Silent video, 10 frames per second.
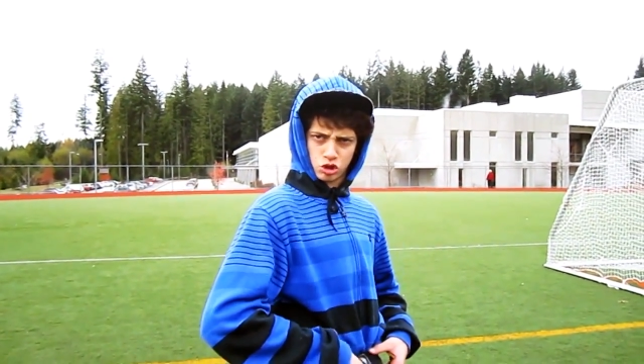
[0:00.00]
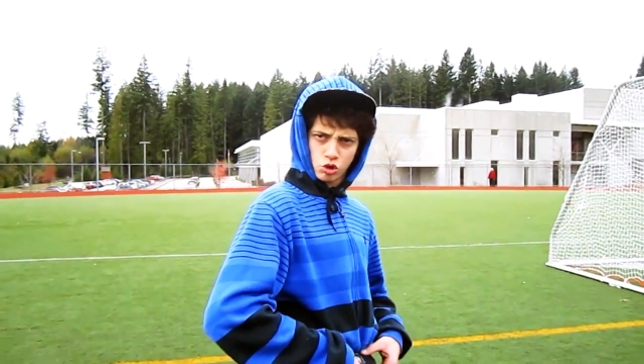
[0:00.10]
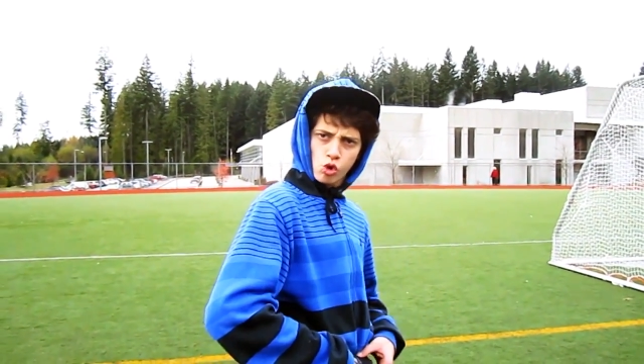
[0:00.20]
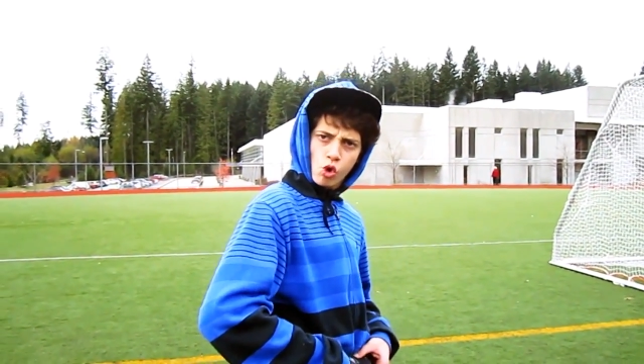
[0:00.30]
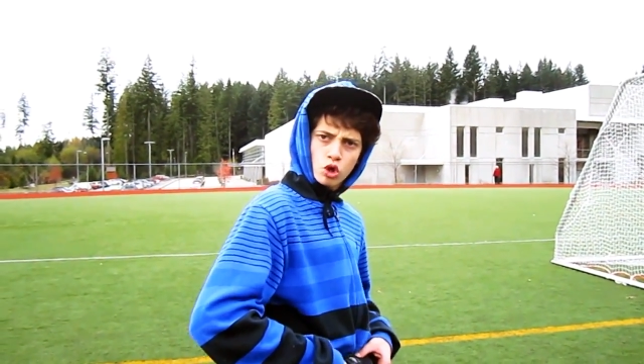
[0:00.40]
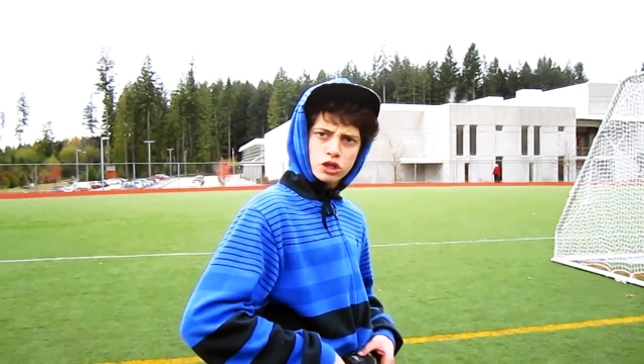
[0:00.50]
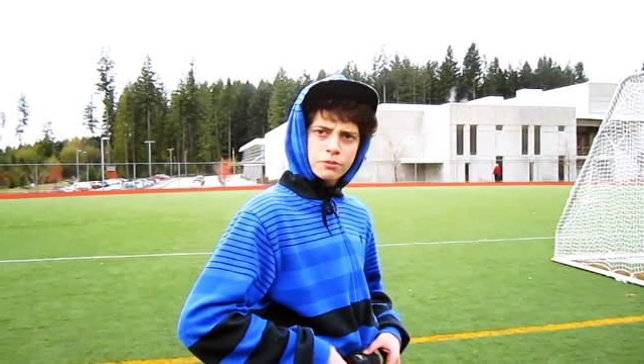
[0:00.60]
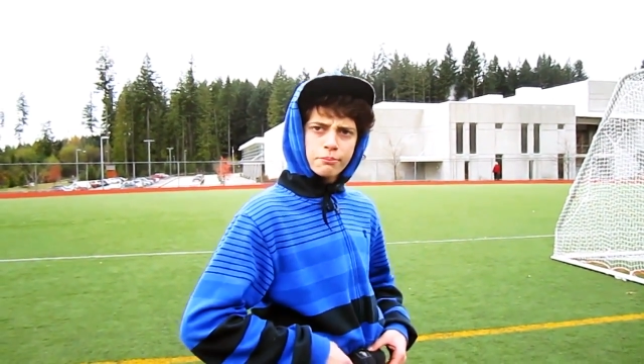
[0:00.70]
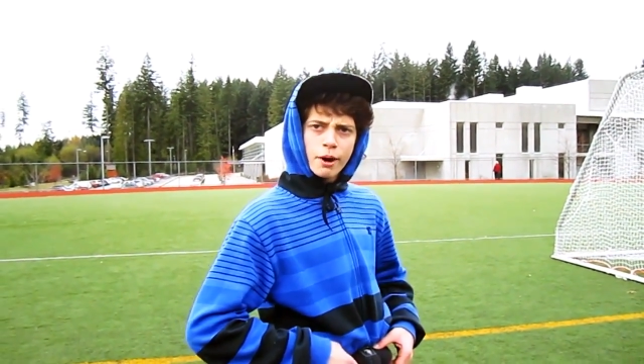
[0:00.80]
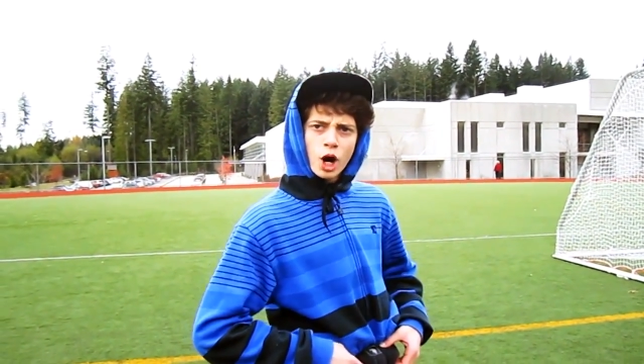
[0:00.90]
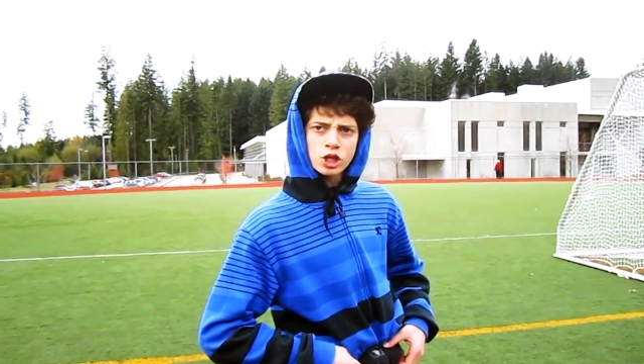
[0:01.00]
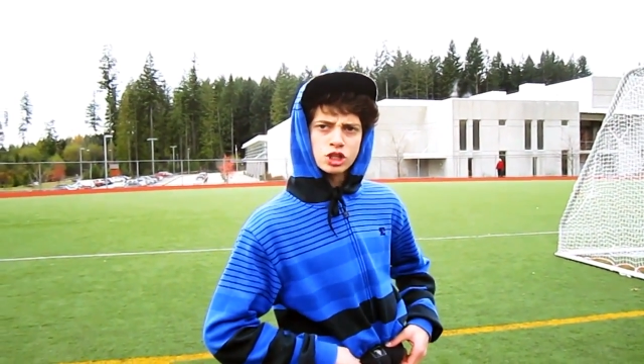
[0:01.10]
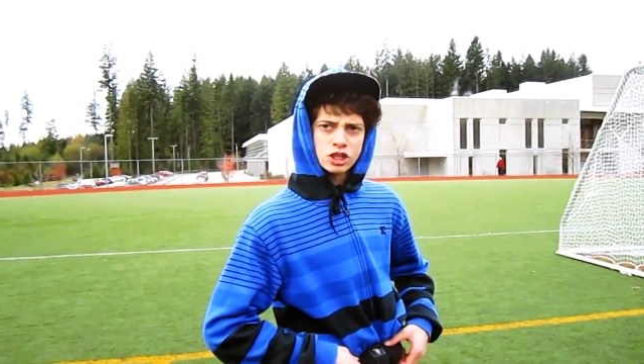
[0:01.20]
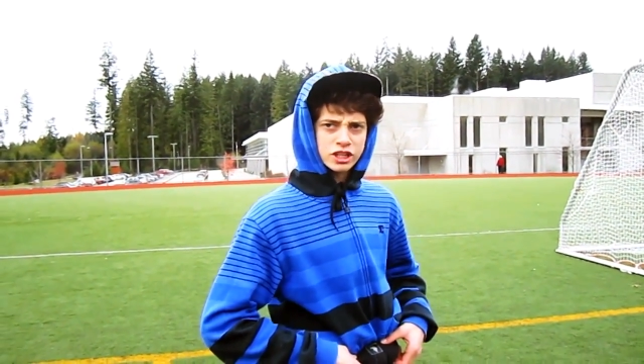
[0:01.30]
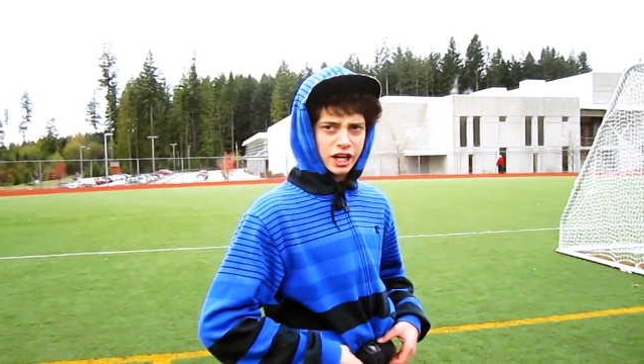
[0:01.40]
cruelly
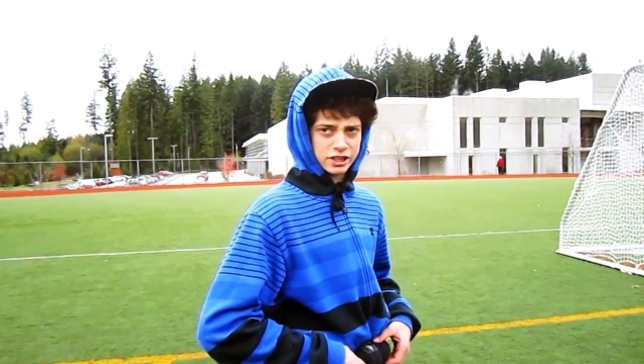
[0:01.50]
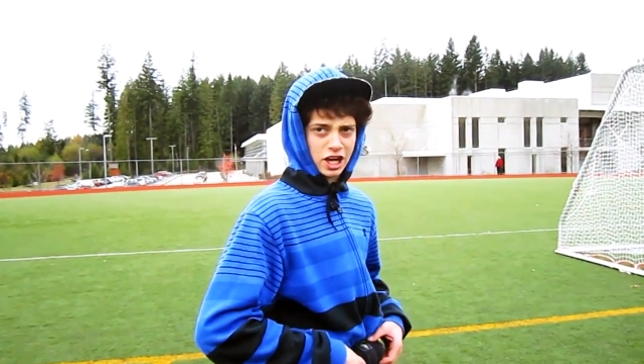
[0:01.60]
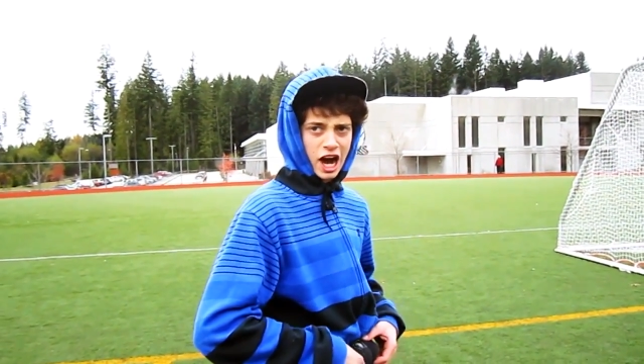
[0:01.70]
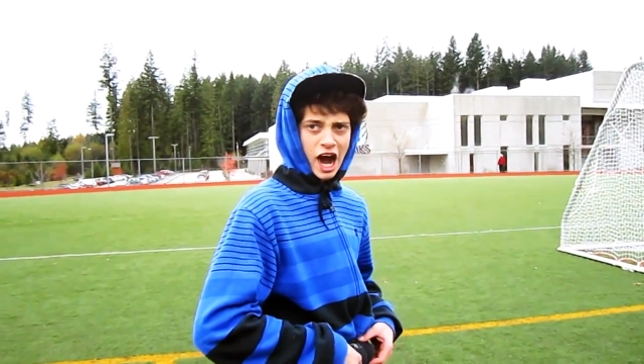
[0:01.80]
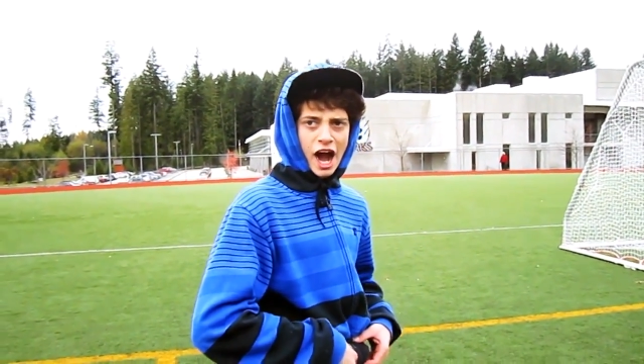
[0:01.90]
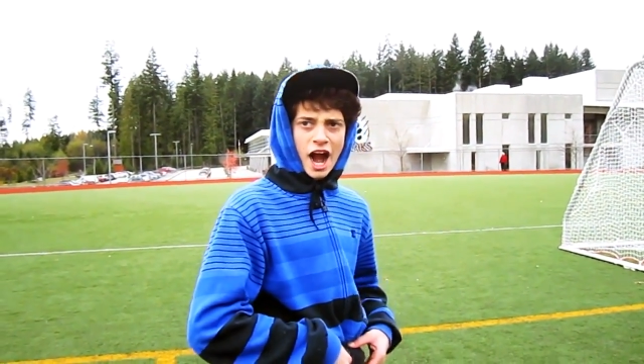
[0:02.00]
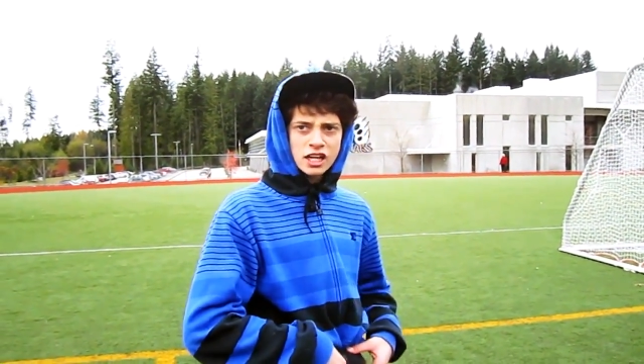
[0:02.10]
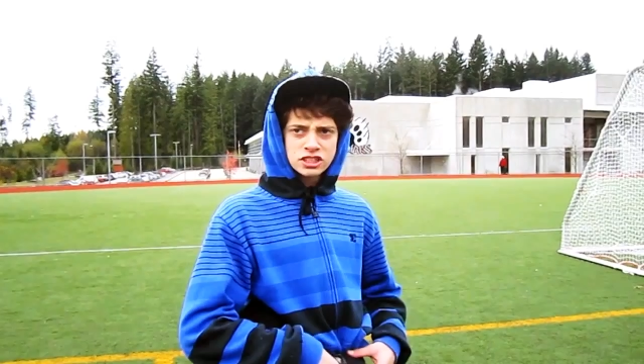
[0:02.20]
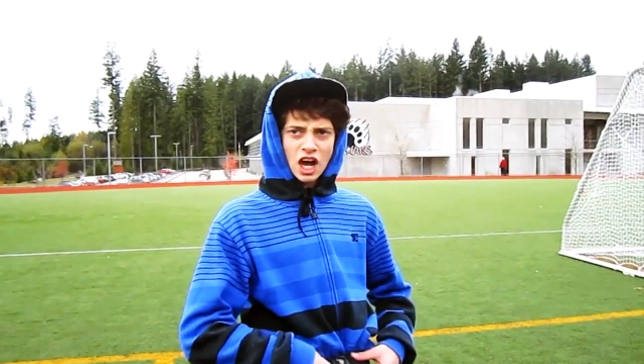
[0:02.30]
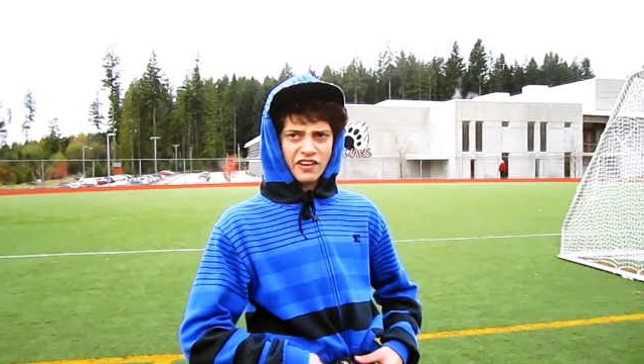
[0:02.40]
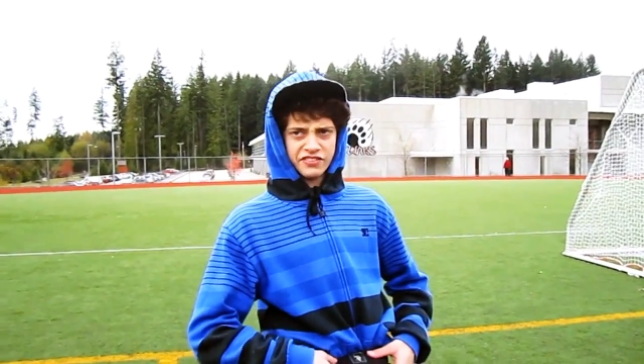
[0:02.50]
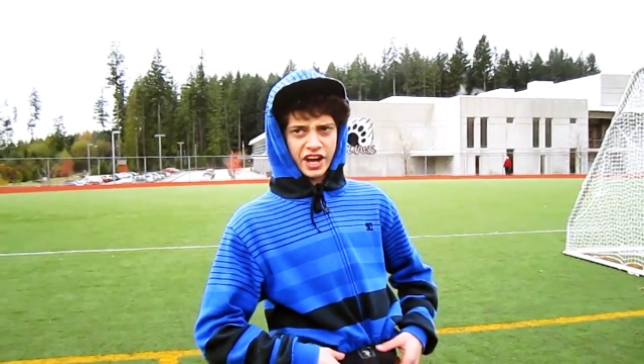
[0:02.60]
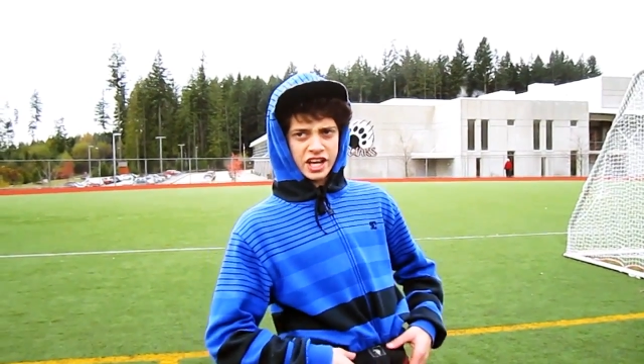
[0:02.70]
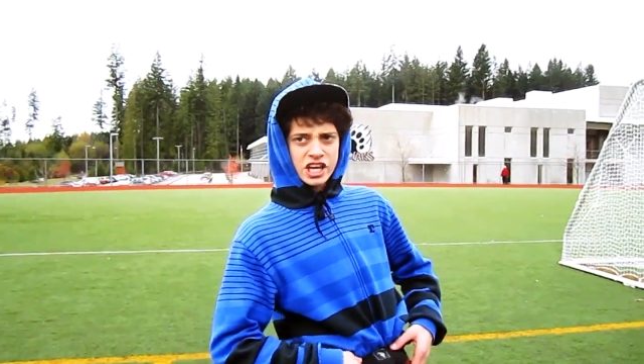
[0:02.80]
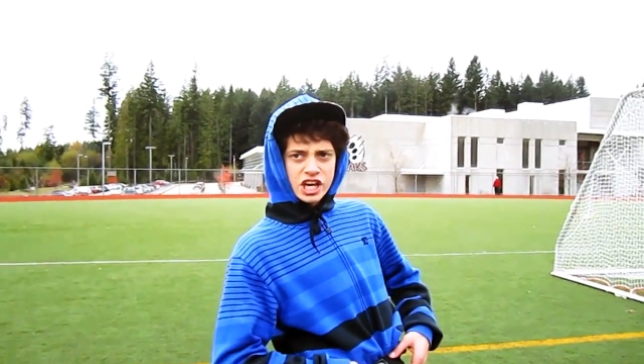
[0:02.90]
murdered at the hands of
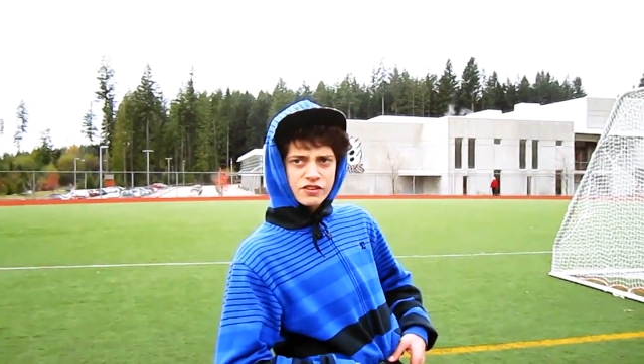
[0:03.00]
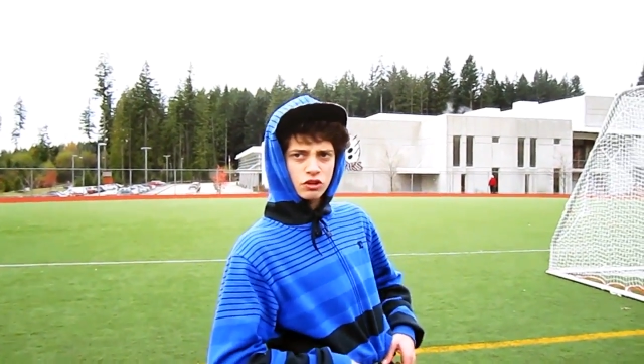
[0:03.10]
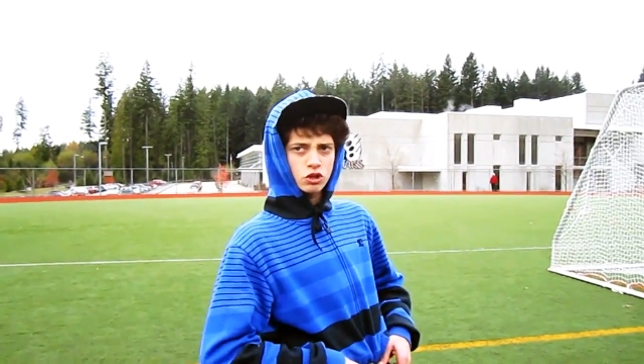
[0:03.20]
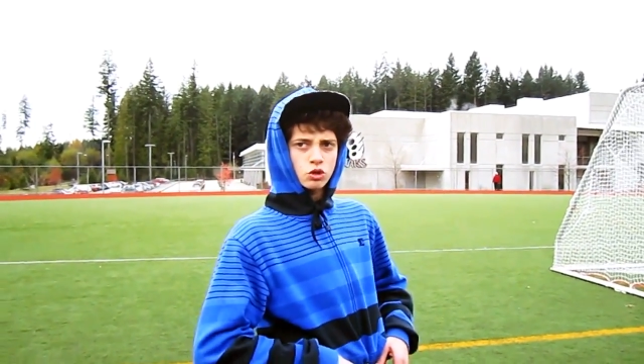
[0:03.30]
the evil